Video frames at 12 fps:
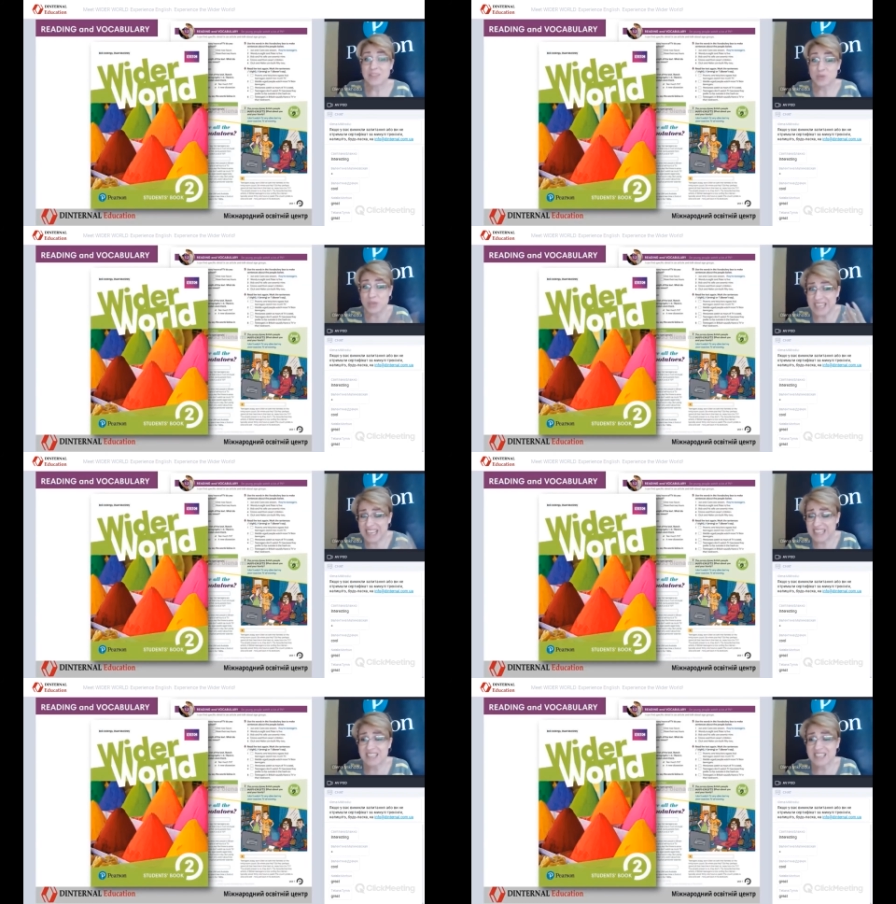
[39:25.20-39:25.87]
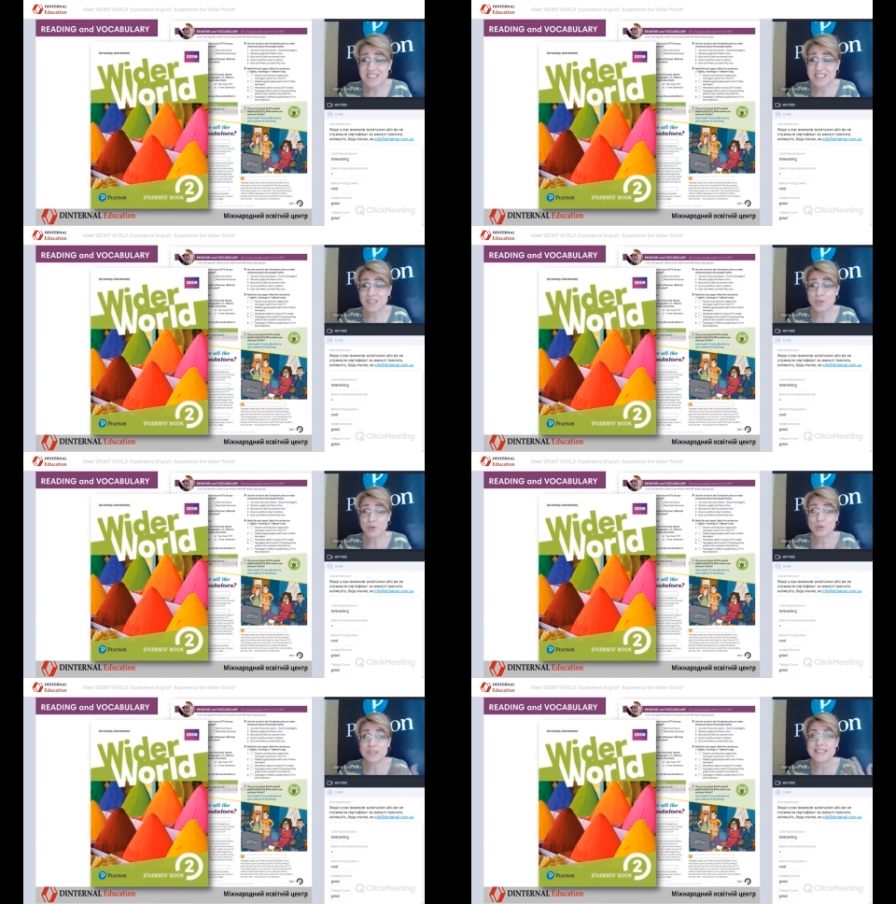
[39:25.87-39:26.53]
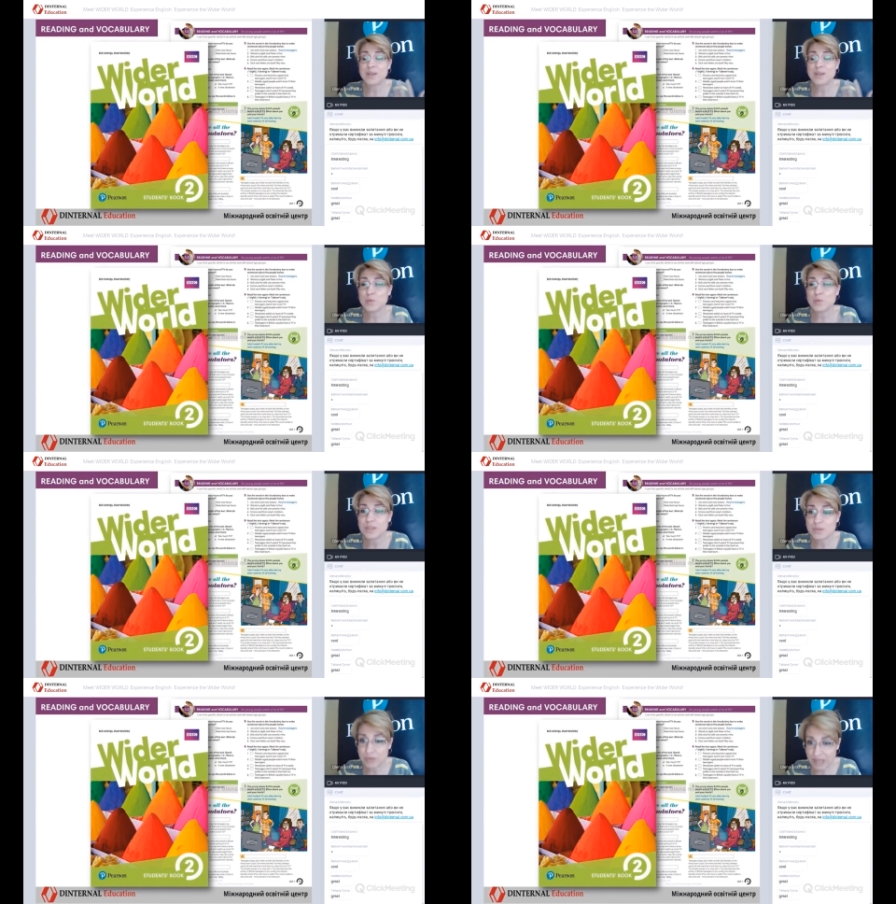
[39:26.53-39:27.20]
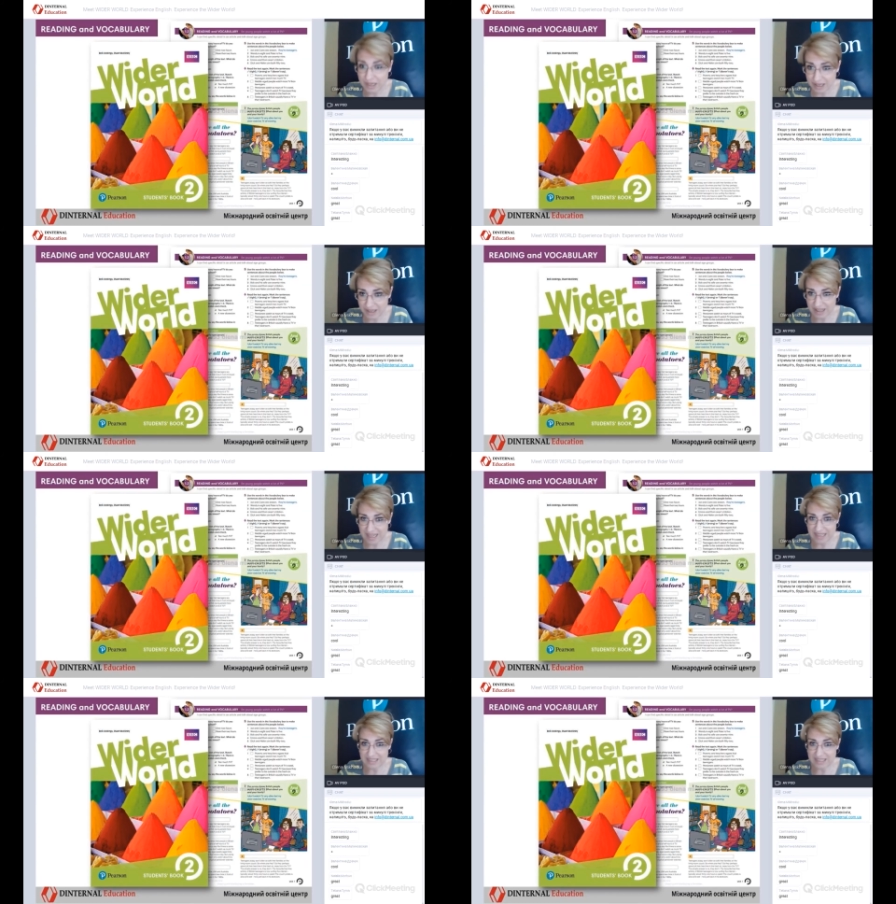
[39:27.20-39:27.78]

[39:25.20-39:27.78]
And we can continue, same with reading